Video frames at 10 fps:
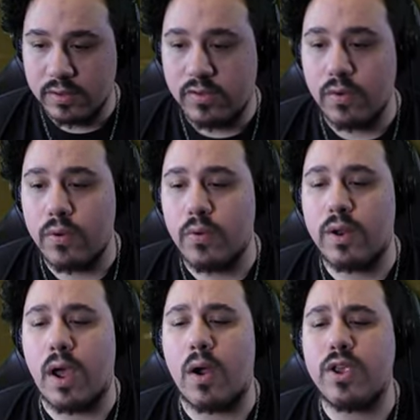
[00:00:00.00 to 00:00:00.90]
Dude,
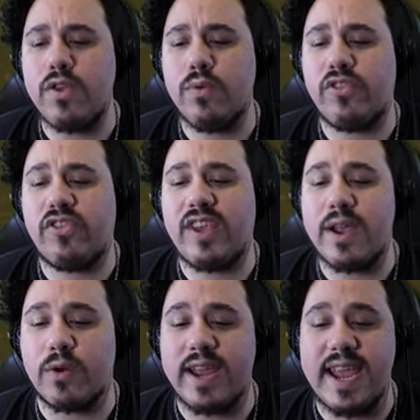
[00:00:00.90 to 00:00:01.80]
are you
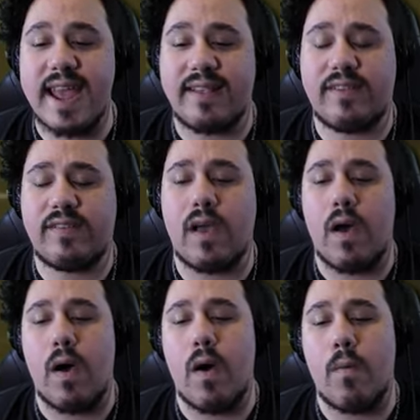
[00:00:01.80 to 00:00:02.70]
serious?
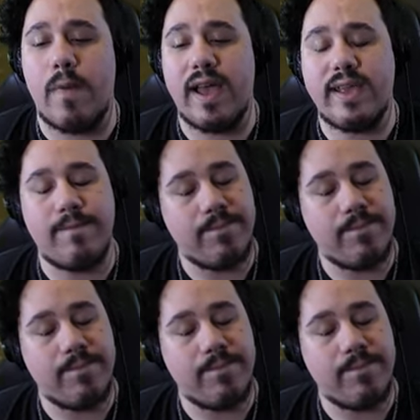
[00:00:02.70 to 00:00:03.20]
Oh my.